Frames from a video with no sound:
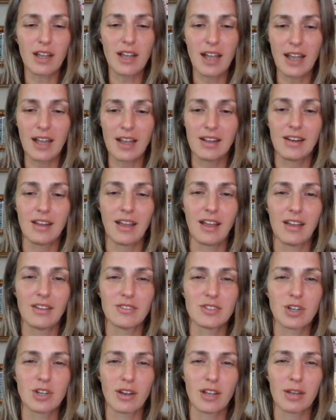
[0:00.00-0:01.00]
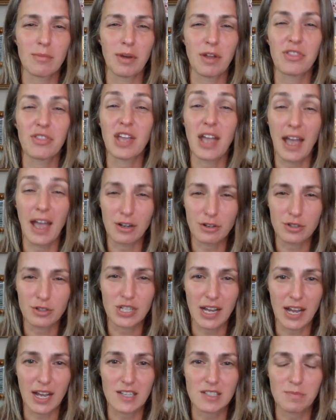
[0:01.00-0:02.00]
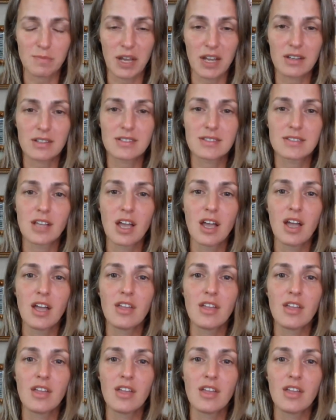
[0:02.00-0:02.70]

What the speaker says: ahead and talking about the energy aspects,